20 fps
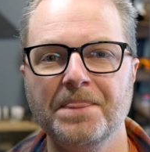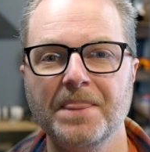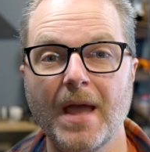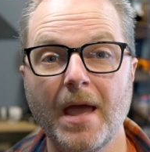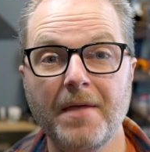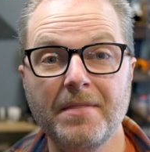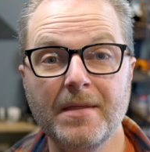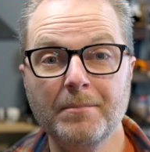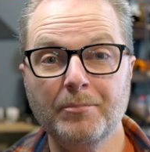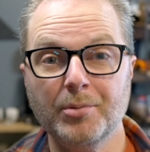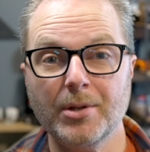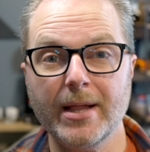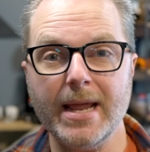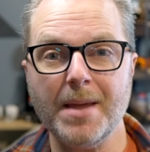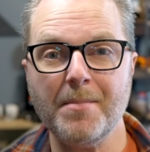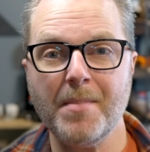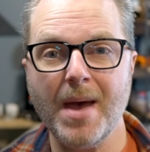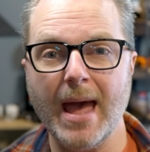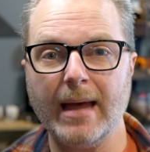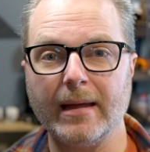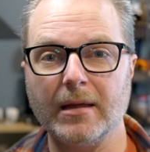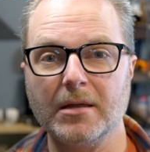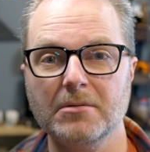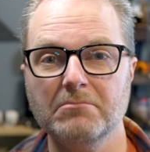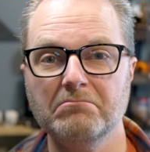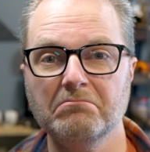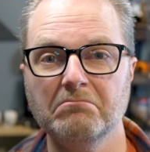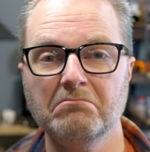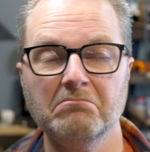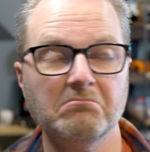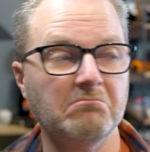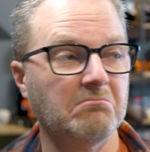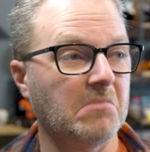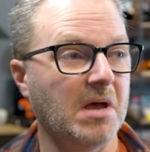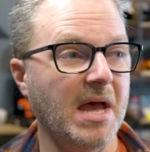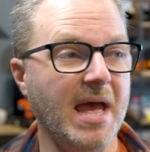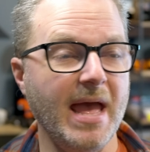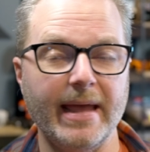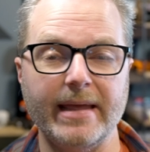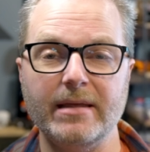and then play it back.
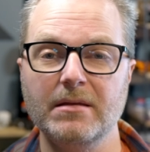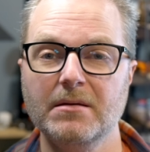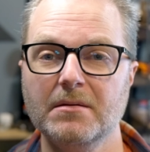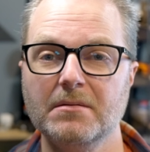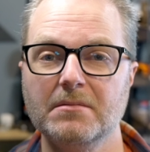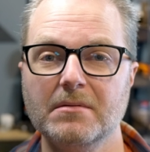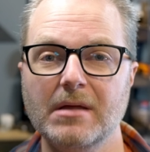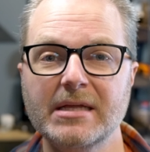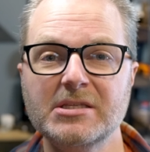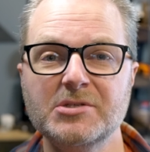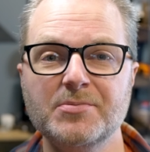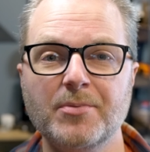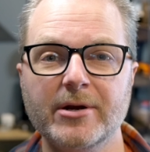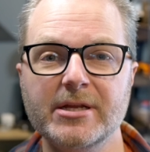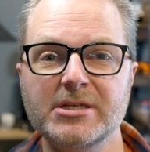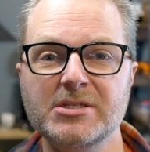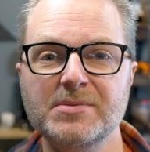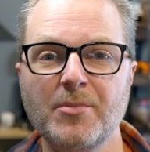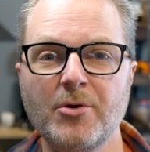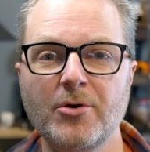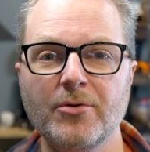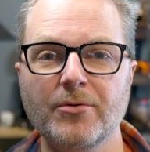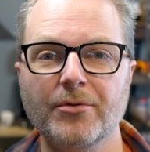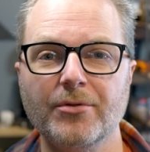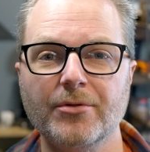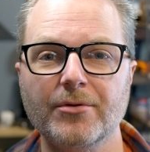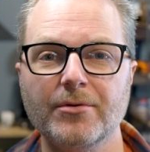Hey, that's pretty smooth.